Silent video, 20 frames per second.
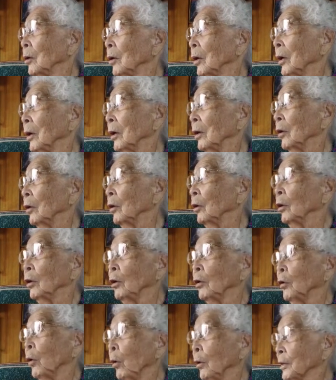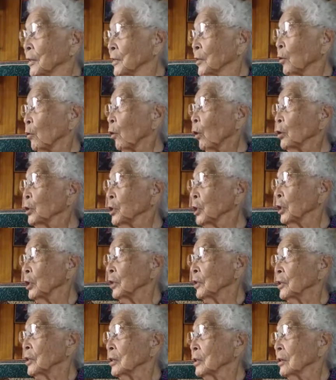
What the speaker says: No, it's the Russians.